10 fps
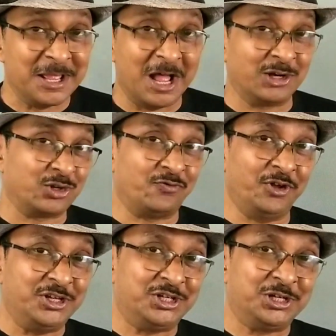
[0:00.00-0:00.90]
out of
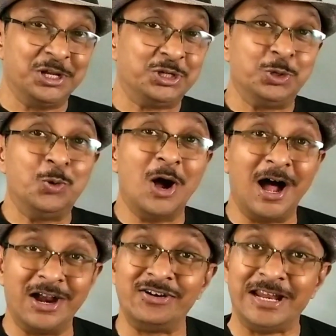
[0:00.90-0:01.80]
which 2
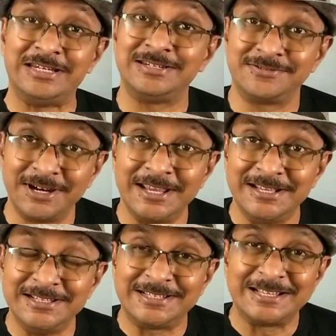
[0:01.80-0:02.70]
are red
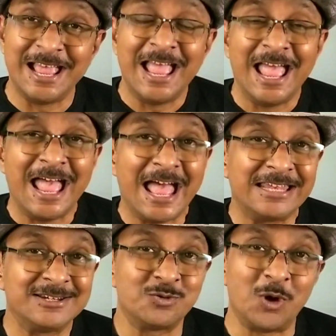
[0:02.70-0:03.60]
trays
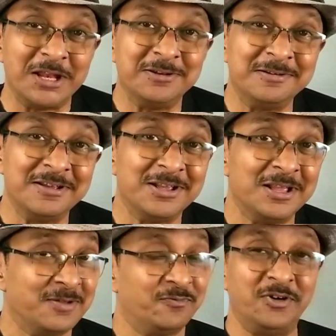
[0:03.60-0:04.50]
and 1
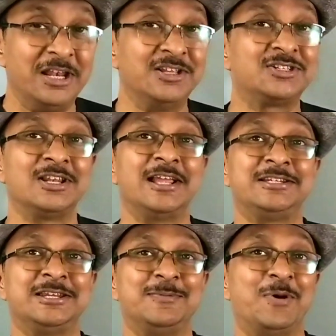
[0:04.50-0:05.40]
freely
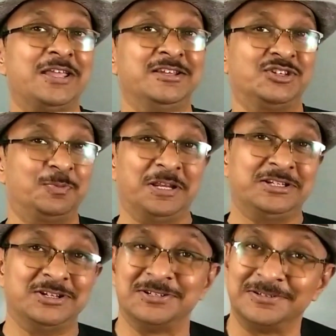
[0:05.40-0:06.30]
selected by a
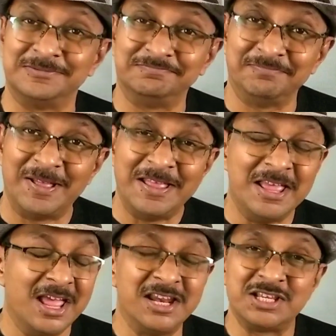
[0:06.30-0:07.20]
spectator.
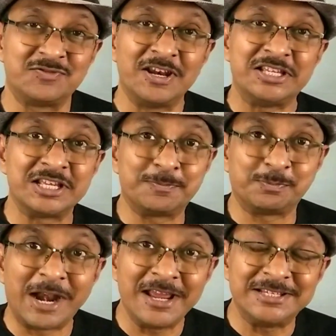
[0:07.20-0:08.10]
It is very
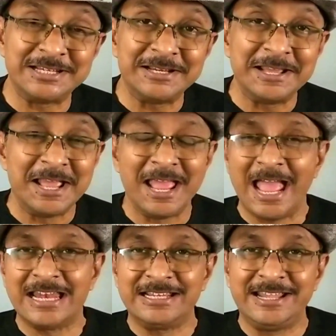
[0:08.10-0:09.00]
surprising
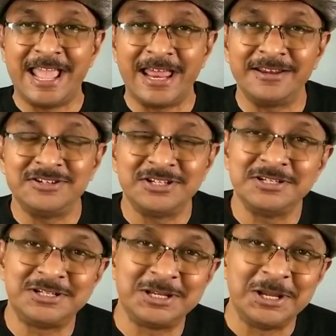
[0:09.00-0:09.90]
and
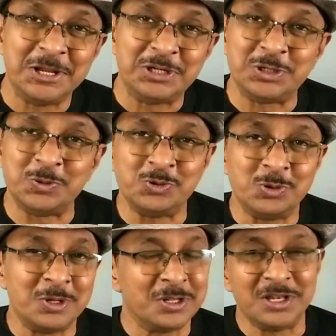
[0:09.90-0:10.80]
guaranteed to
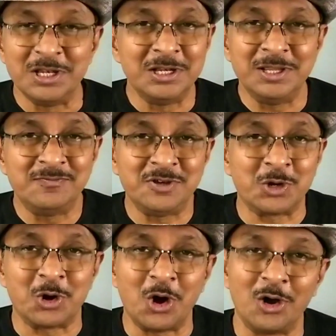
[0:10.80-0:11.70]
leave
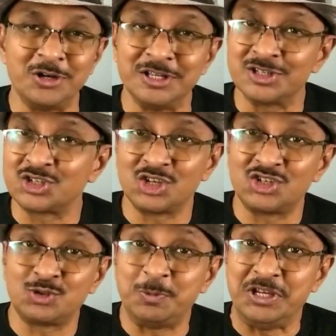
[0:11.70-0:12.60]
your audience
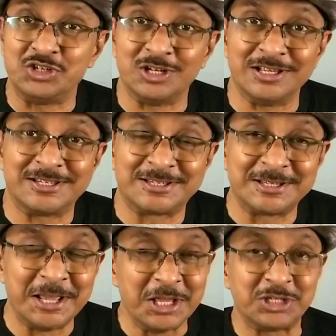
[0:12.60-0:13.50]

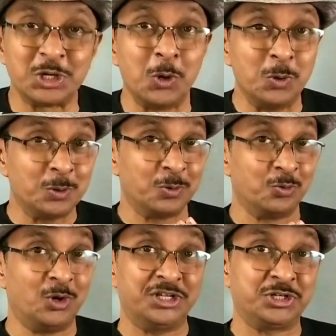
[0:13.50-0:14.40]
speechless. So
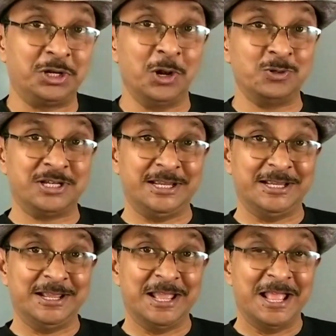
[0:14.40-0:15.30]
watch closely